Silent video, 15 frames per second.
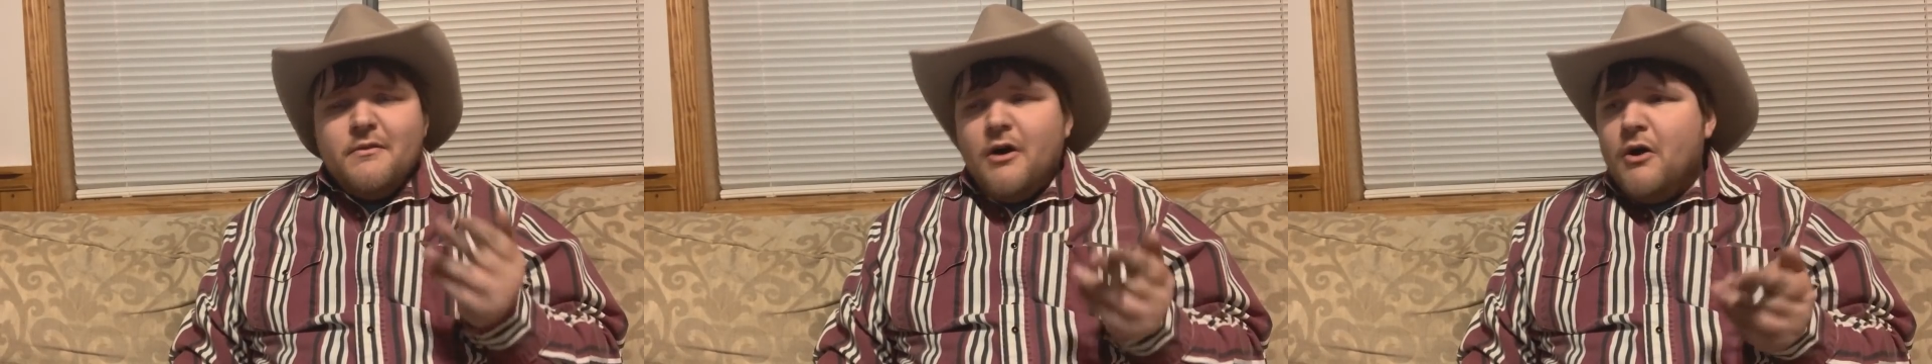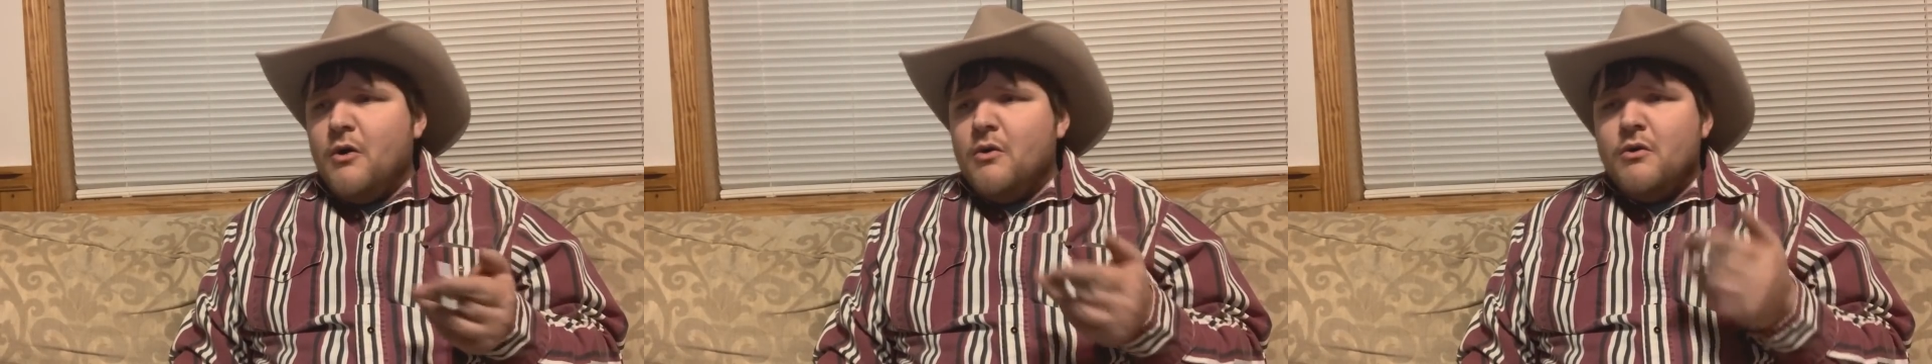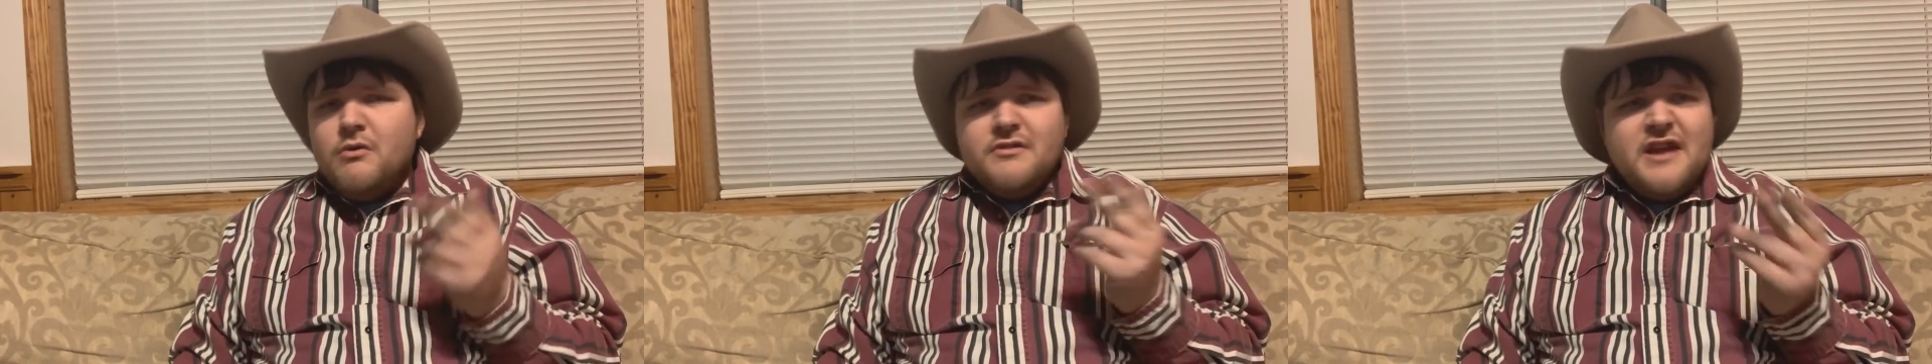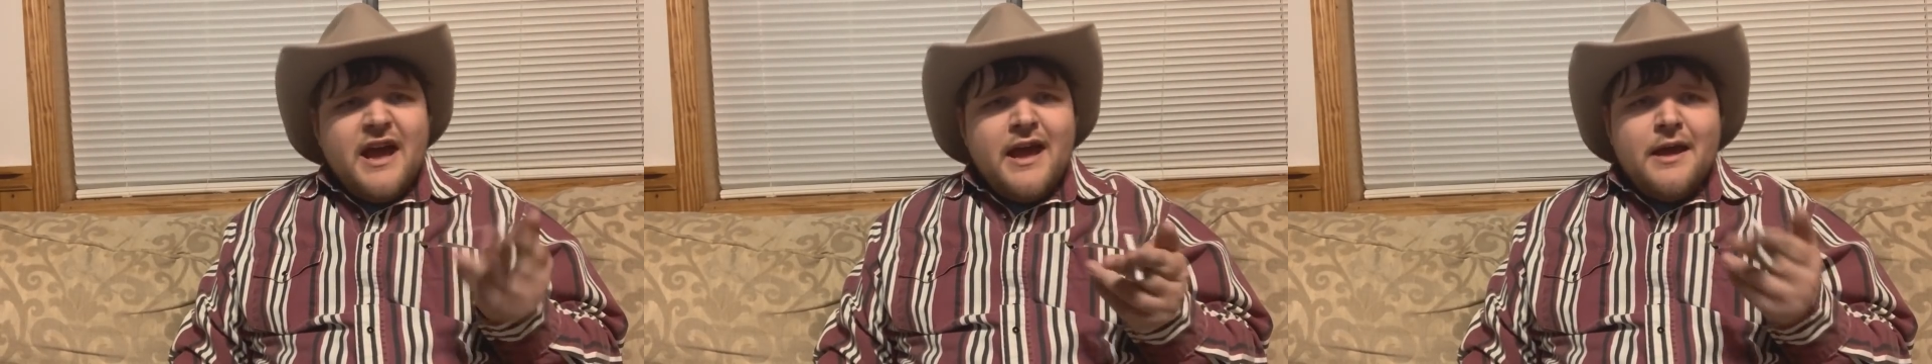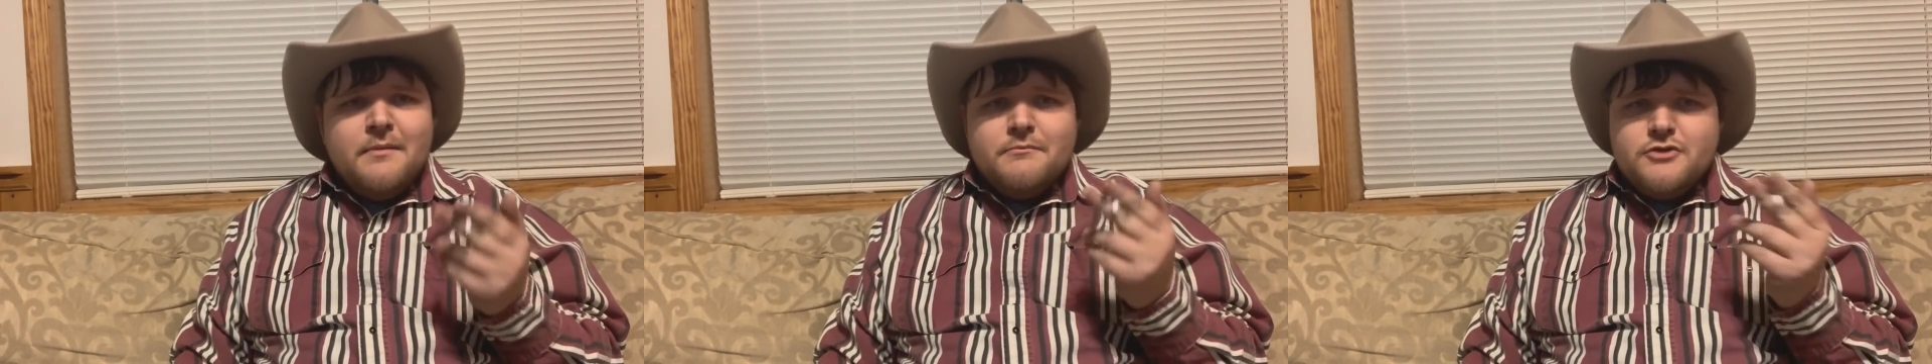whole
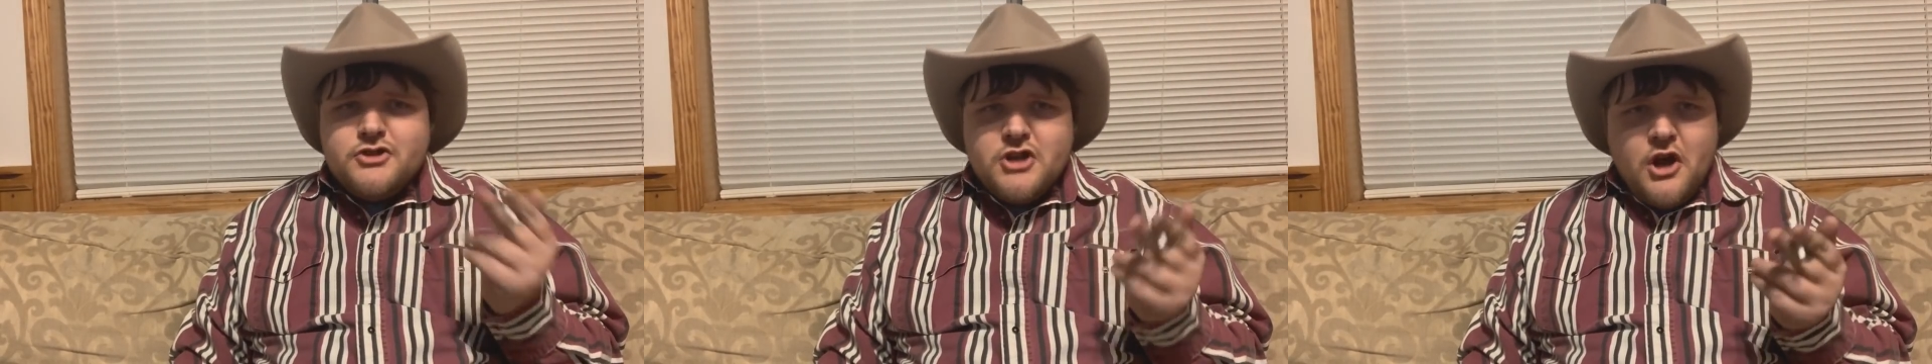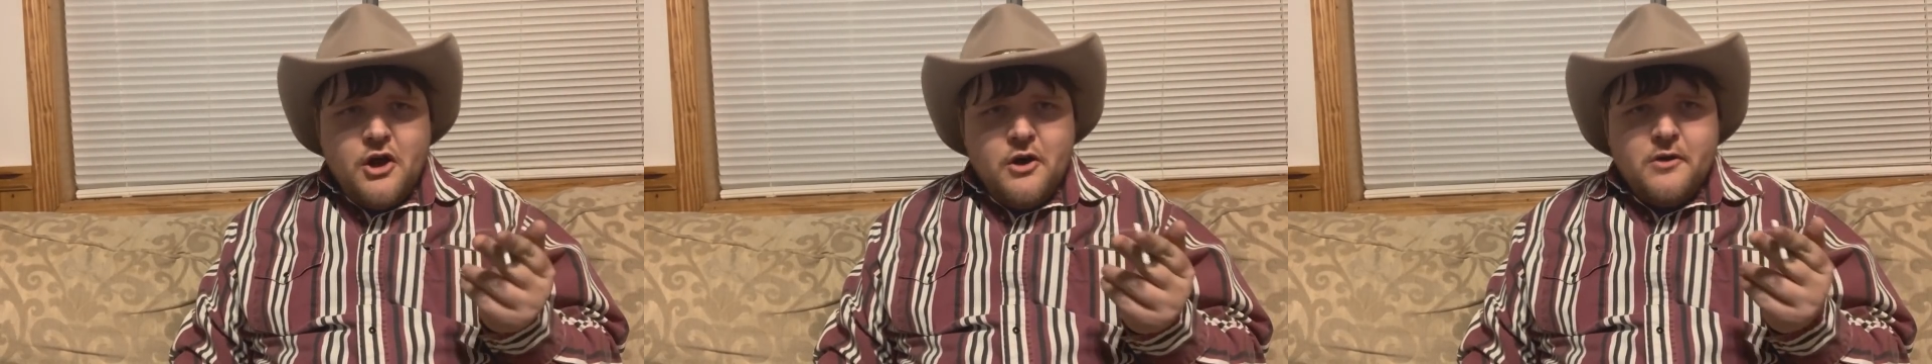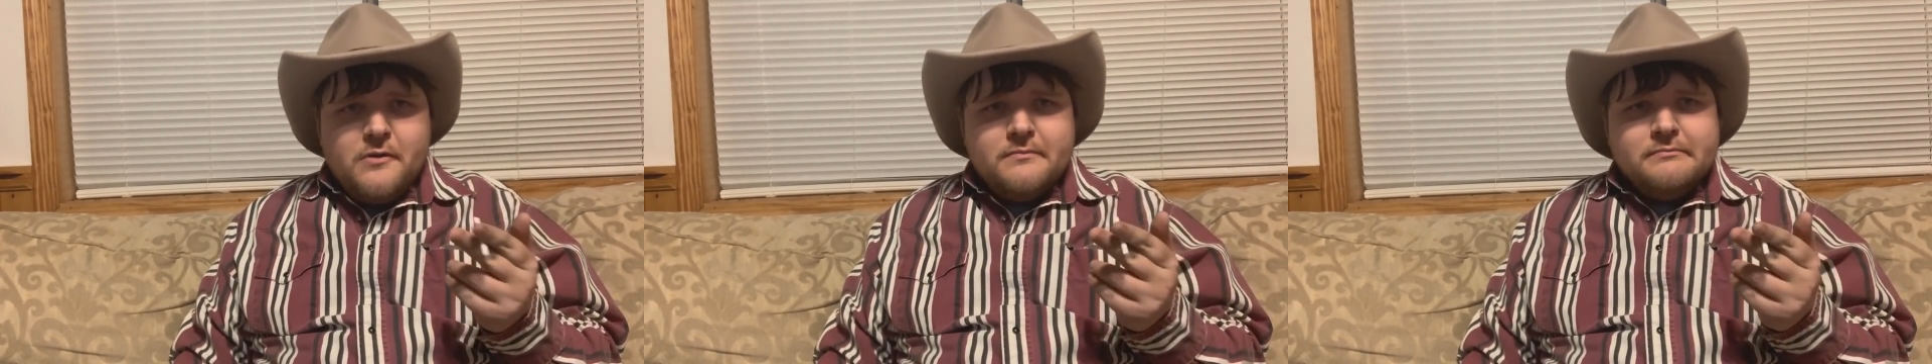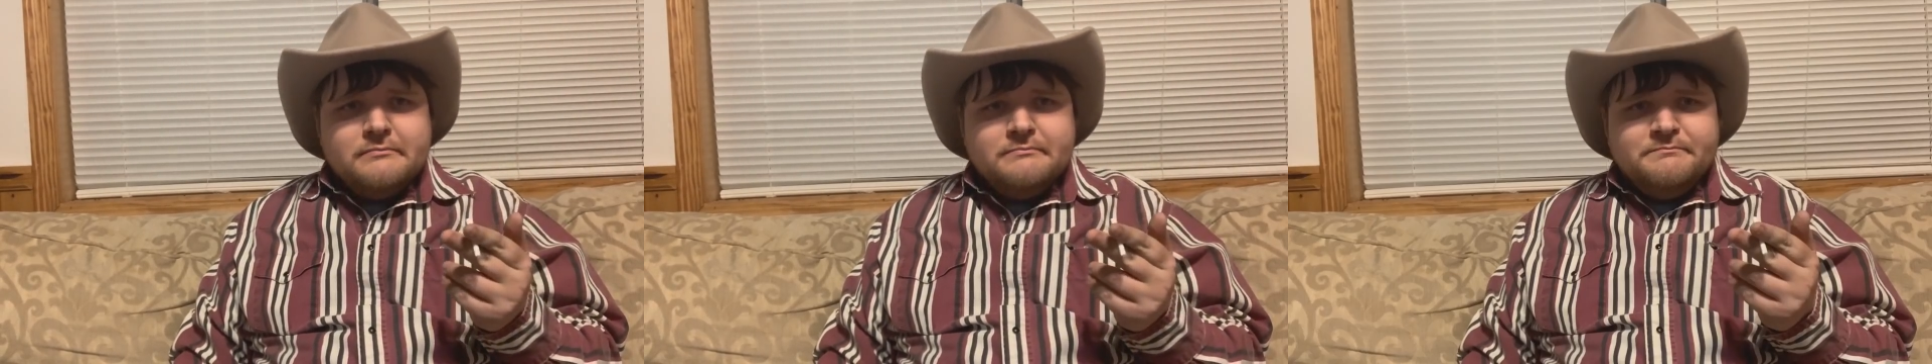damn show.